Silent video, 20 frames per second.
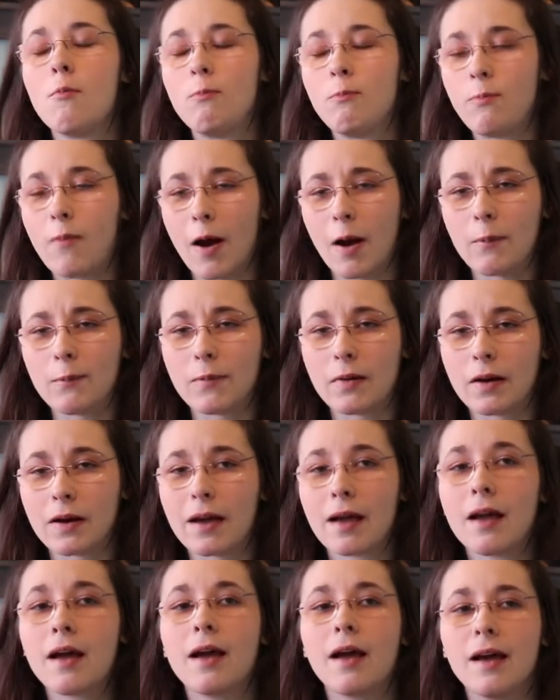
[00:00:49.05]
my
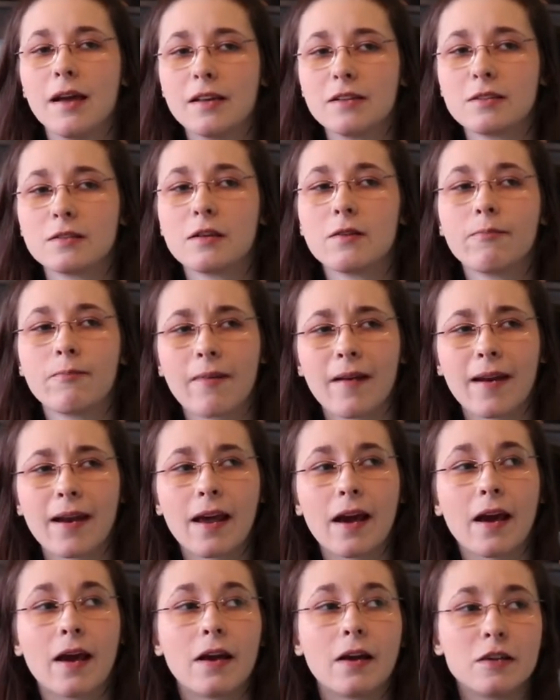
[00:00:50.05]
book is
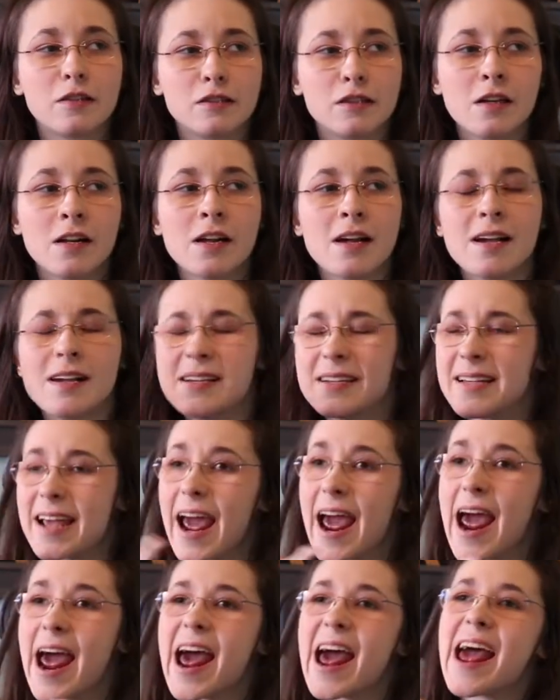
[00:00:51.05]
finished.
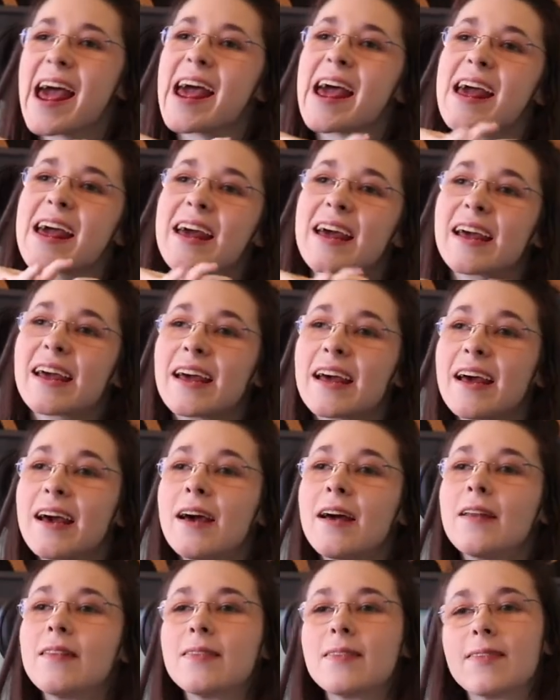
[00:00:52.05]
Yay!
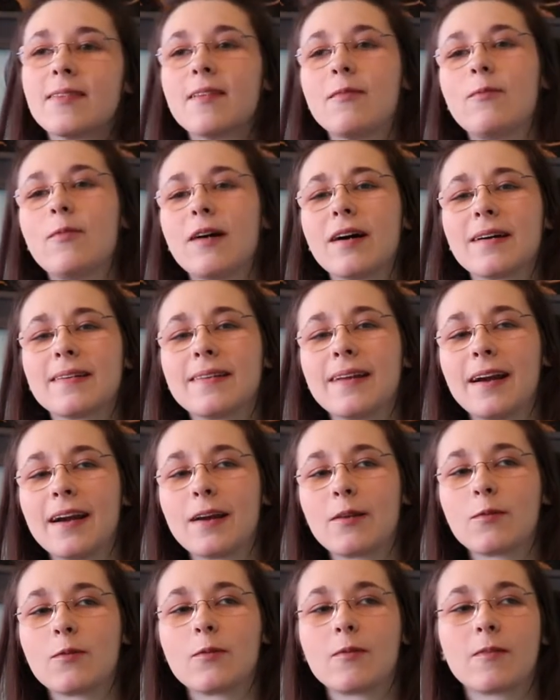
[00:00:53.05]
The book that
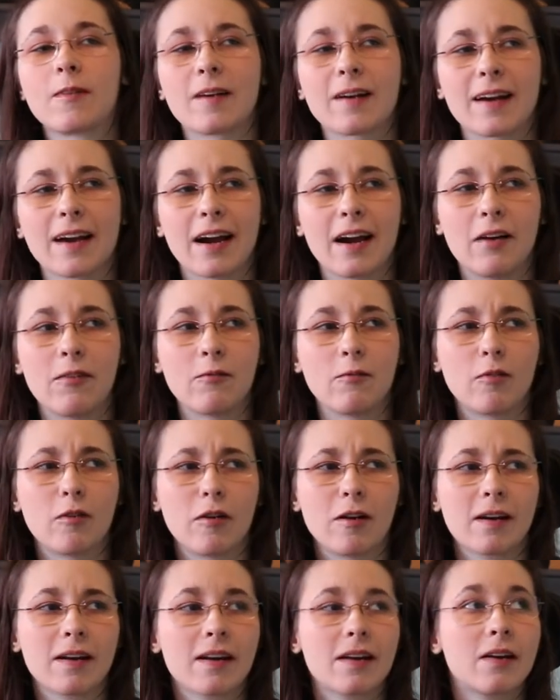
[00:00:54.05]
I've been working on
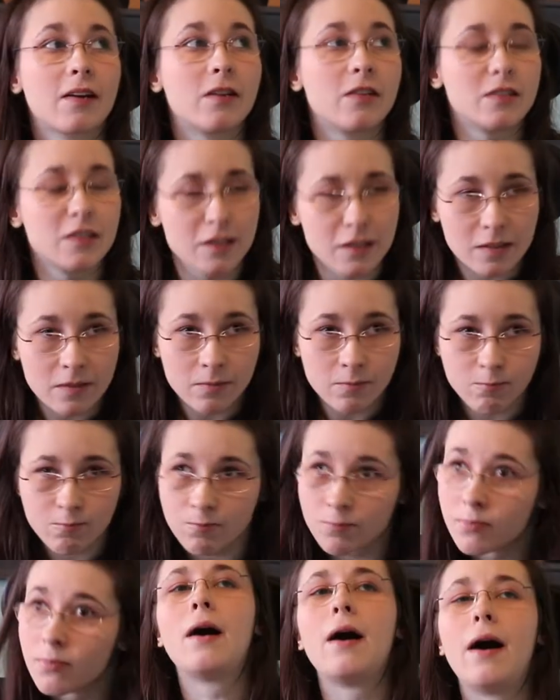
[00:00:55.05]
for years.
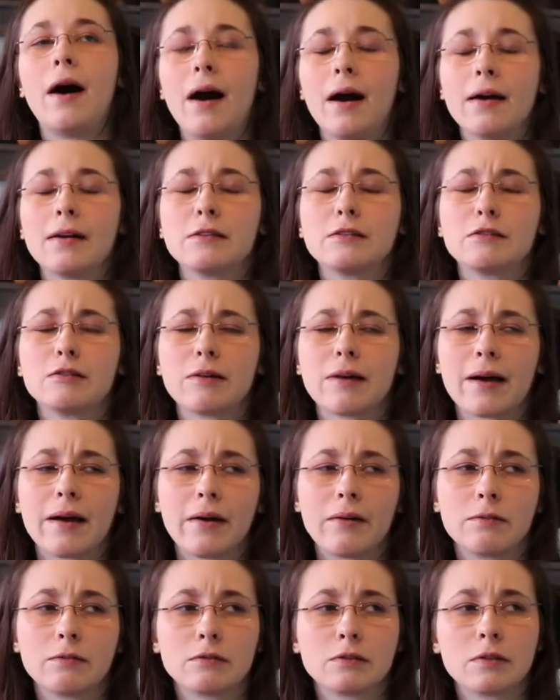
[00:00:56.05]
I do
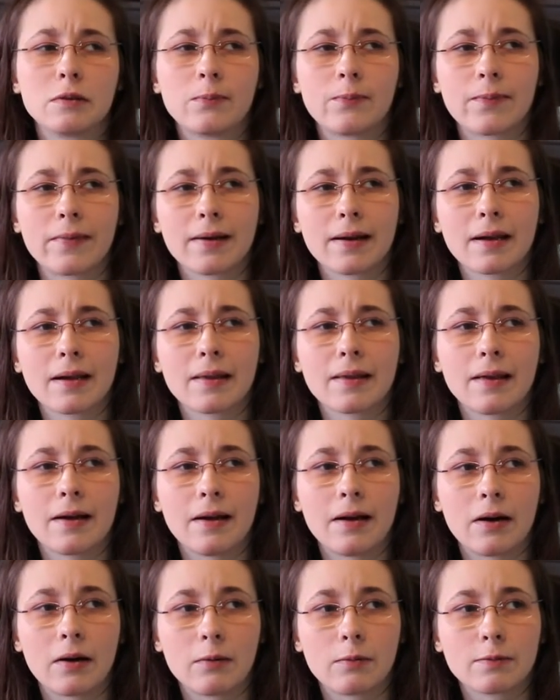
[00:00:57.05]
have somebody
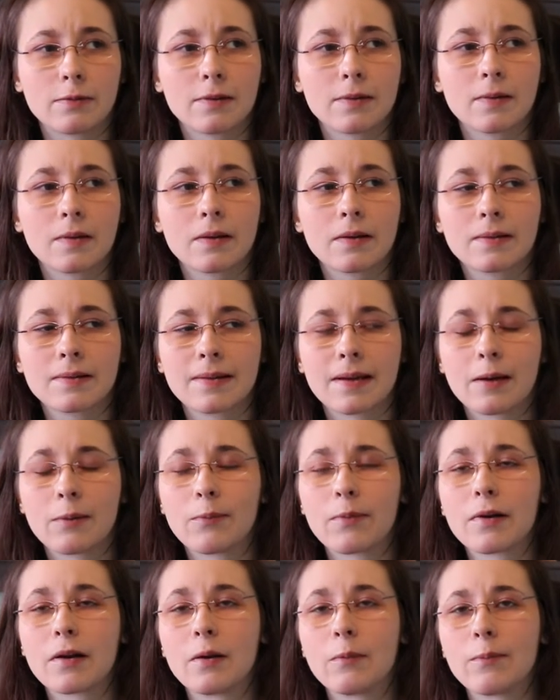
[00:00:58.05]
that helps me like
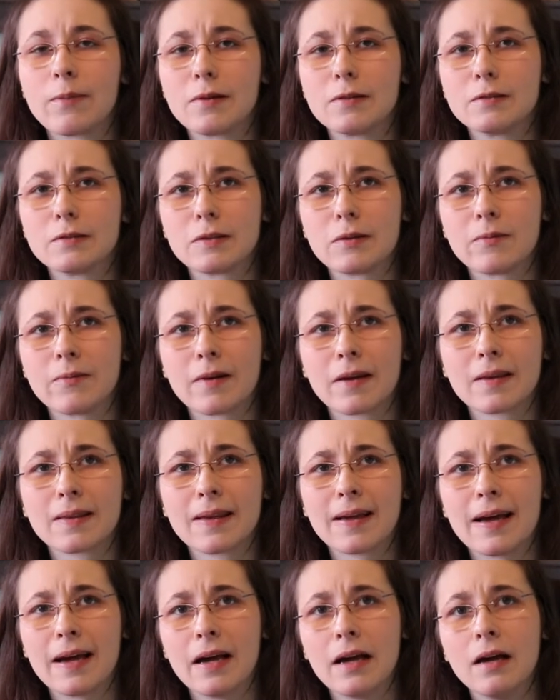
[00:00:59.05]
type it up and stuff like
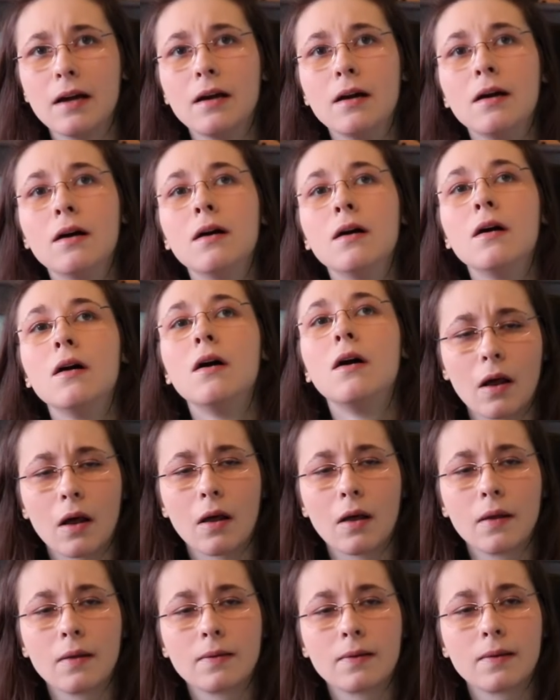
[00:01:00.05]
that.
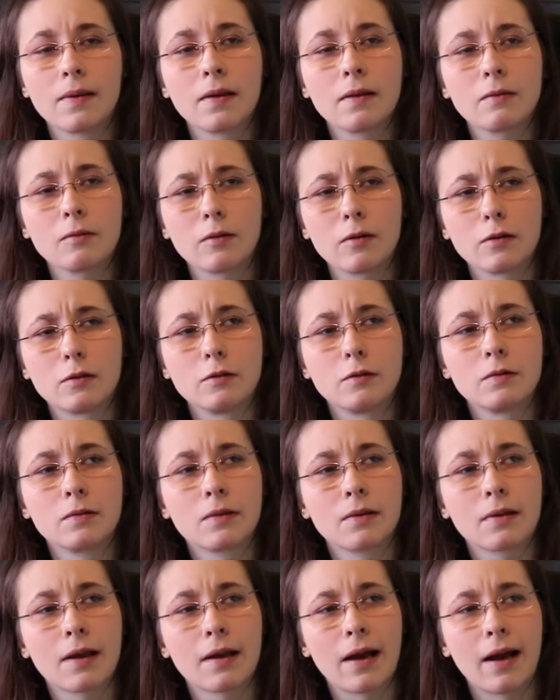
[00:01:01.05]
This will
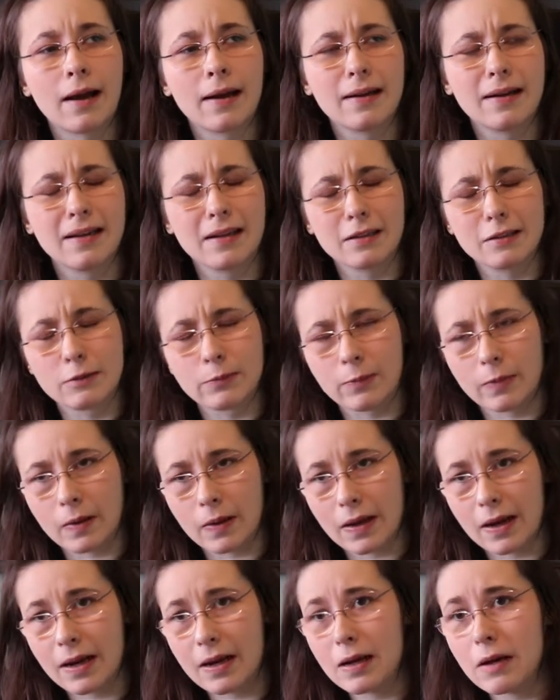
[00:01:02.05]
kind of
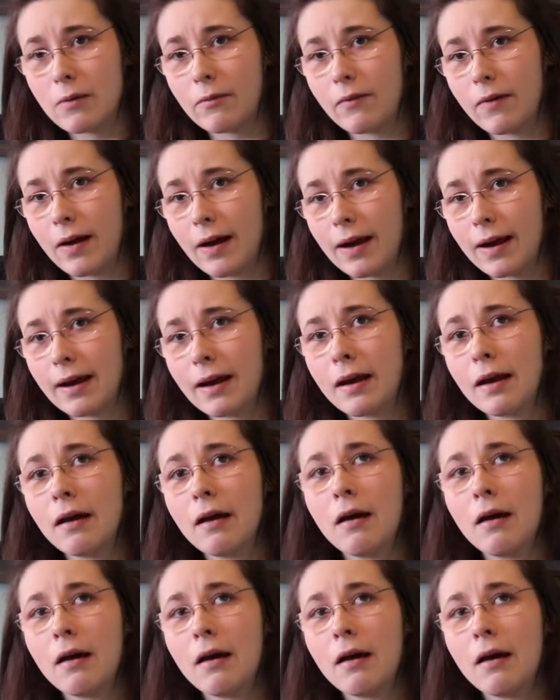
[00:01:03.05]
explain why